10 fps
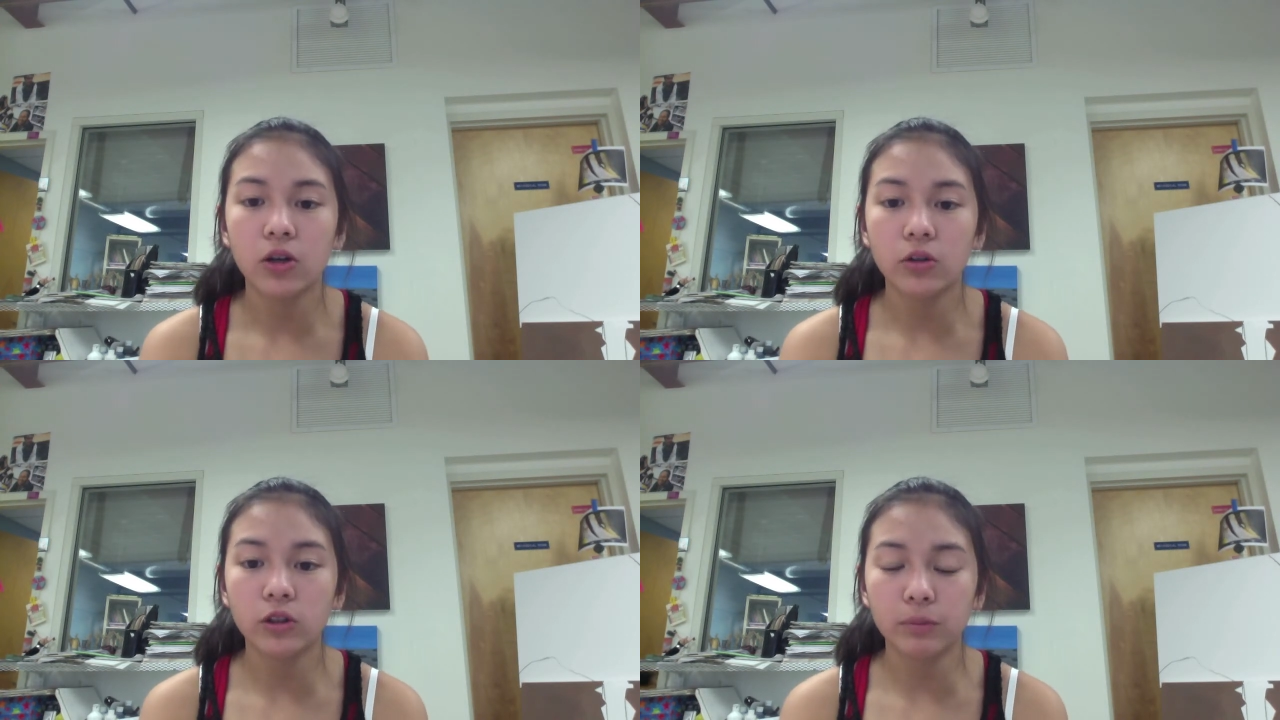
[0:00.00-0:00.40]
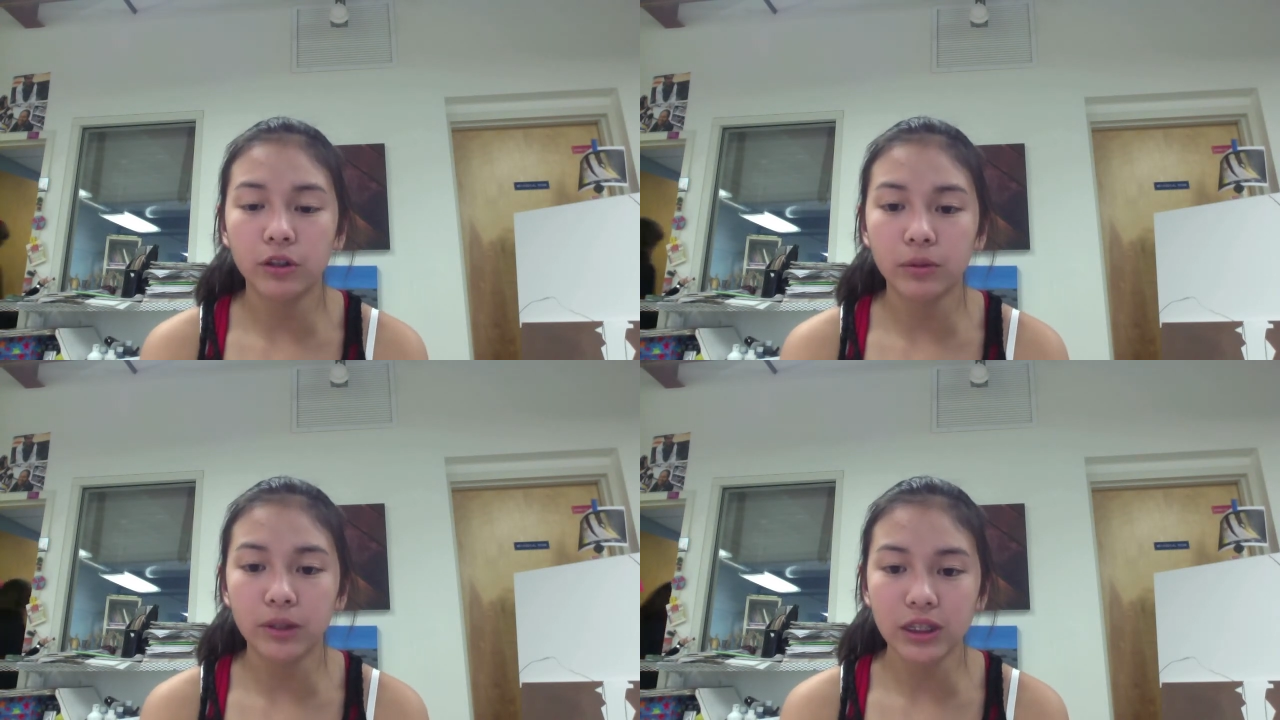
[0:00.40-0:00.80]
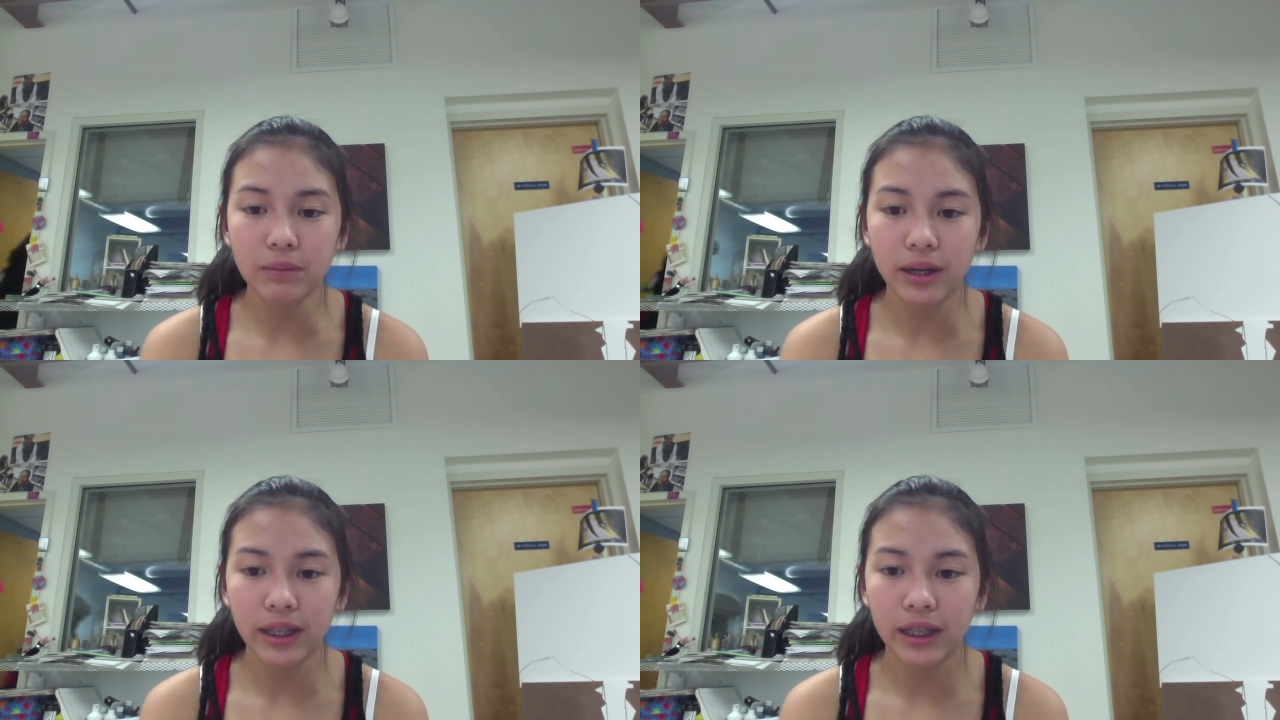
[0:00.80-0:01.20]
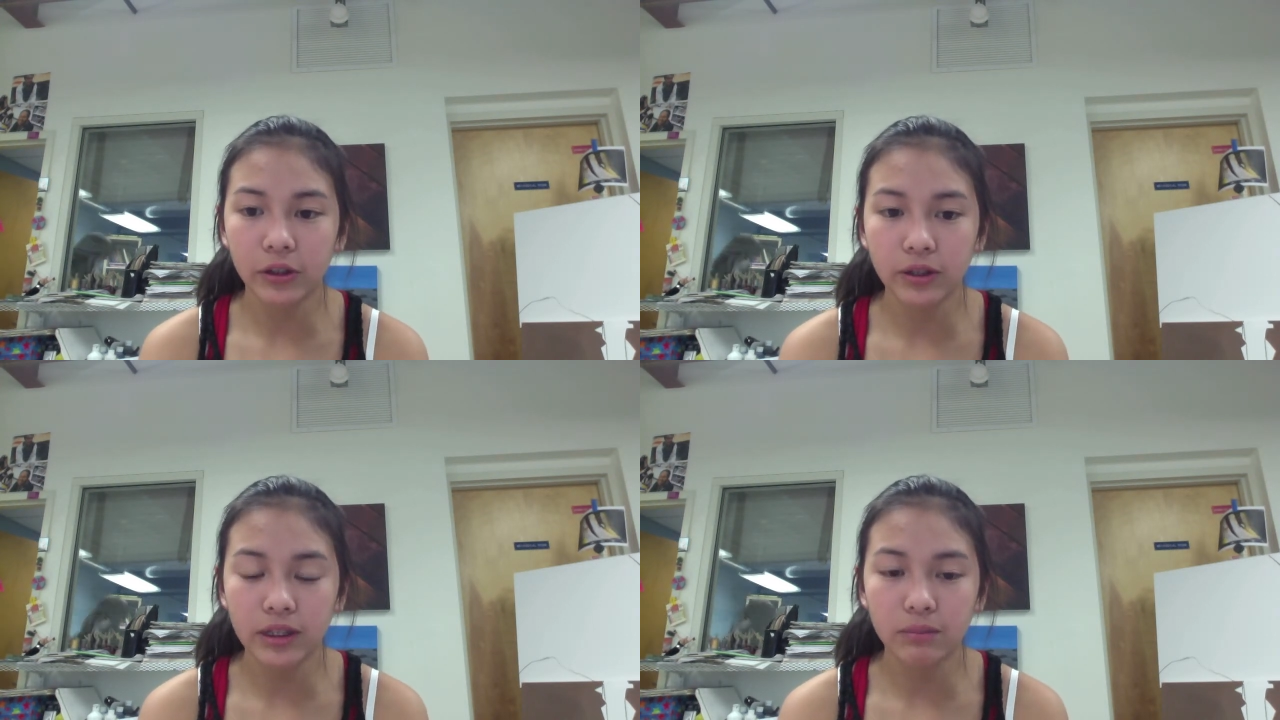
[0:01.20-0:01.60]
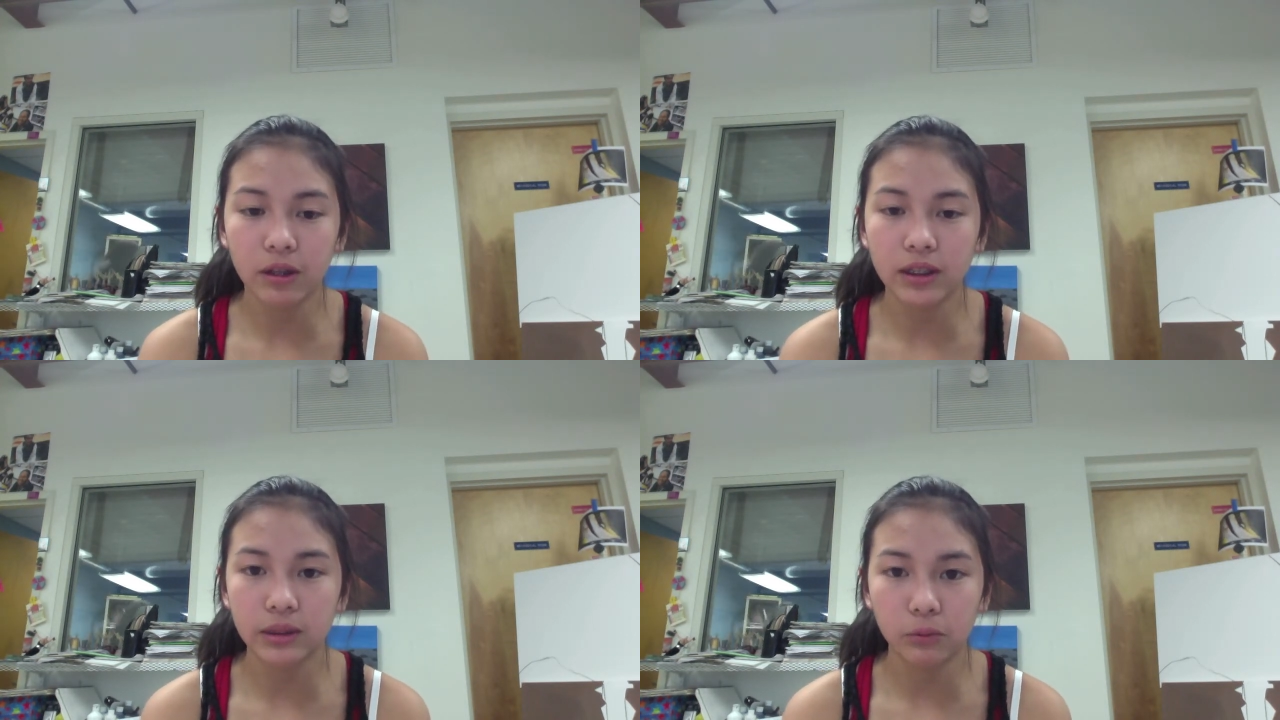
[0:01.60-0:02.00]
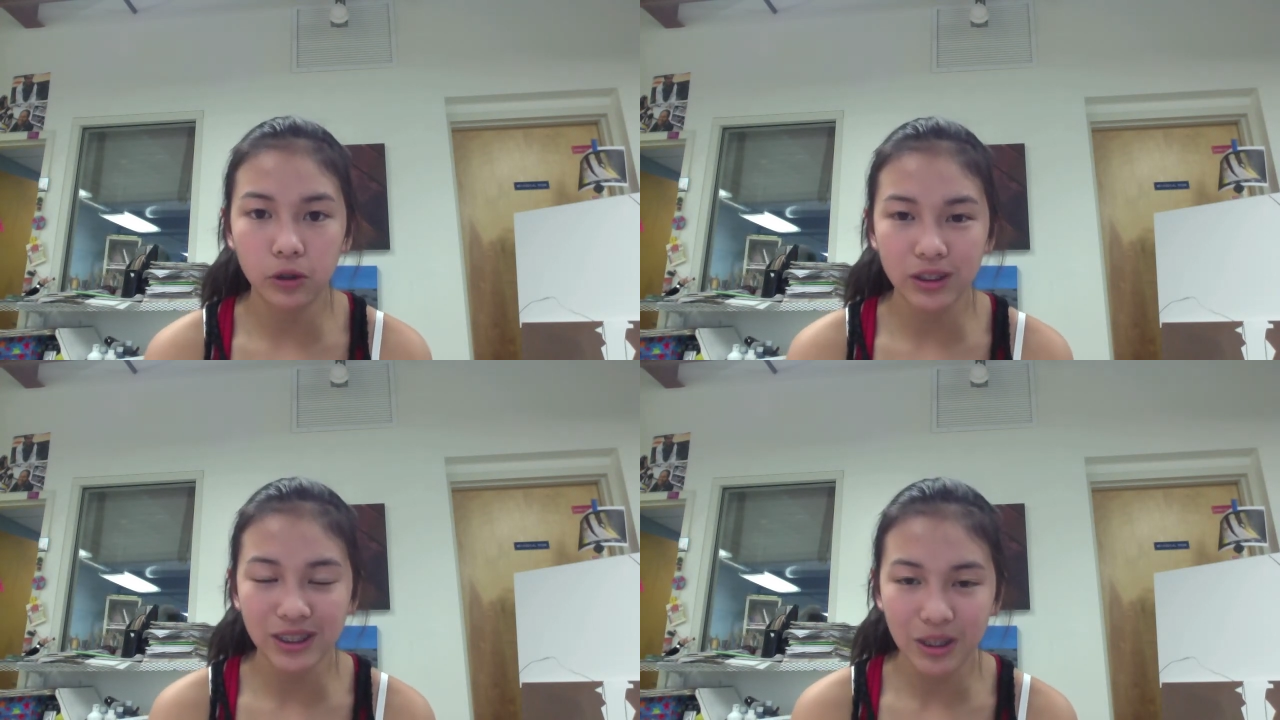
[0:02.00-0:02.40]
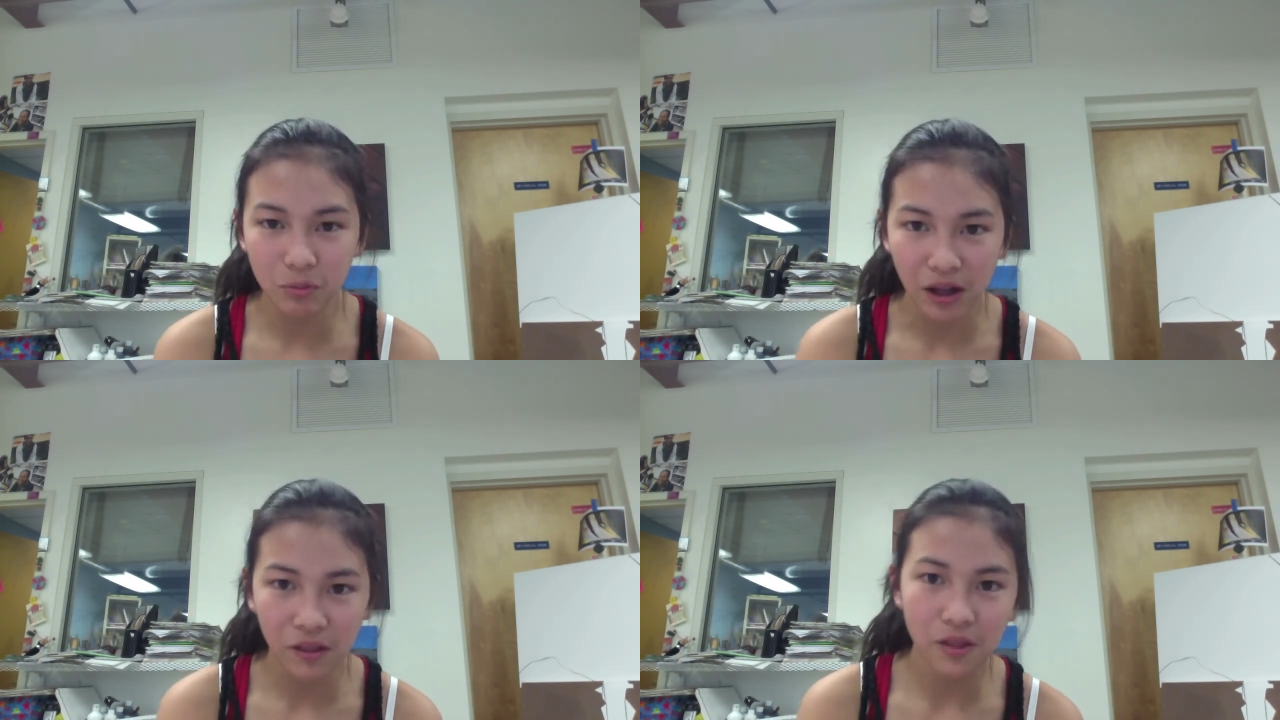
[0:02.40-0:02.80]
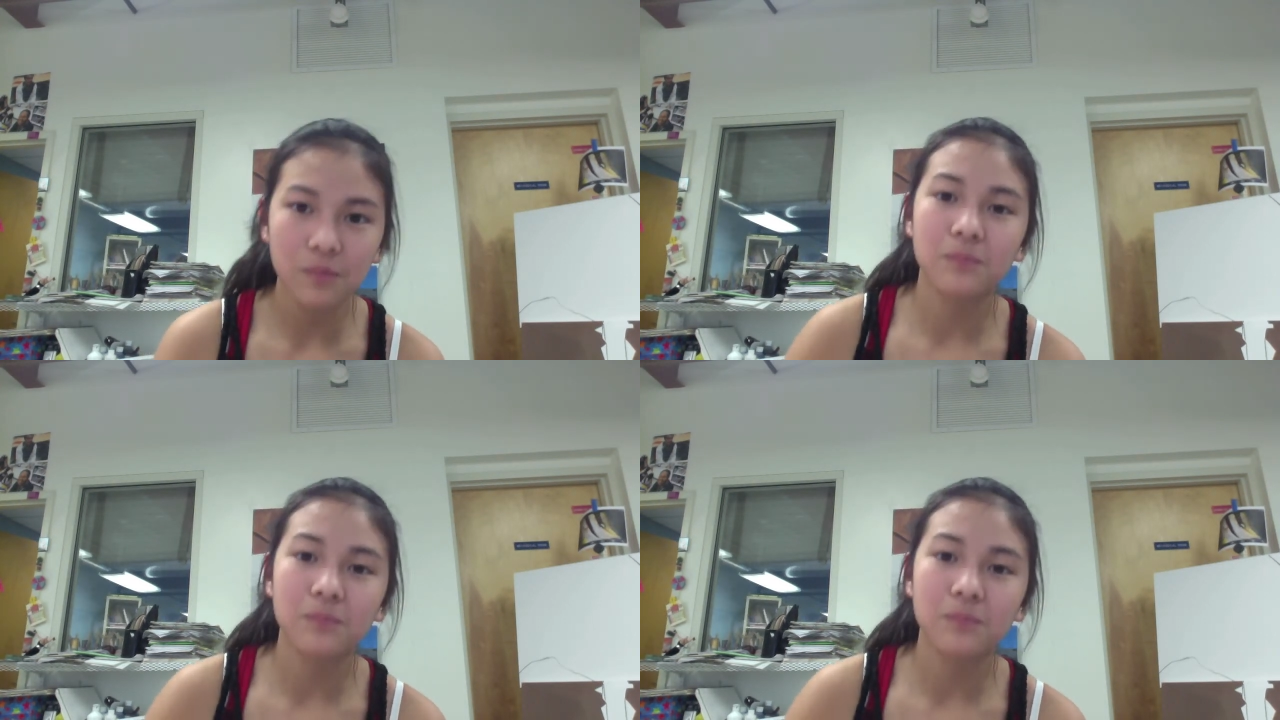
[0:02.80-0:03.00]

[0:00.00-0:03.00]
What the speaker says: whose pilgrimage to Mecca increased Mali's importance and wealth.